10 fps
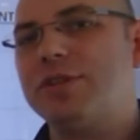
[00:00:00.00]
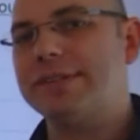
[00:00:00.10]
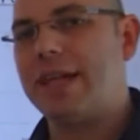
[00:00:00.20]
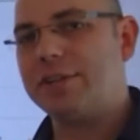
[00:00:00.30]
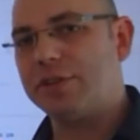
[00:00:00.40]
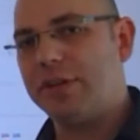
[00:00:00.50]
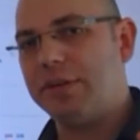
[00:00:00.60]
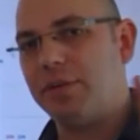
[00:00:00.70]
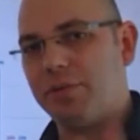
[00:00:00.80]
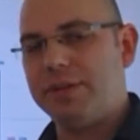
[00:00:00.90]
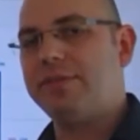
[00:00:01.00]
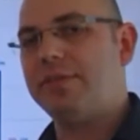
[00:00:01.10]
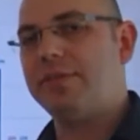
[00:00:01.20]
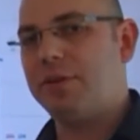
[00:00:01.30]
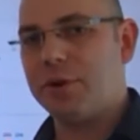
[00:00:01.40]
a transaction in 3D
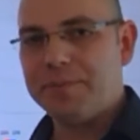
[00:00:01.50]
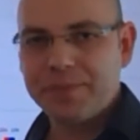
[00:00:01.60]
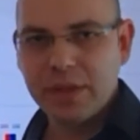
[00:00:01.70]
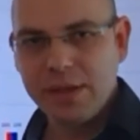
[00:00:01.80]
Secure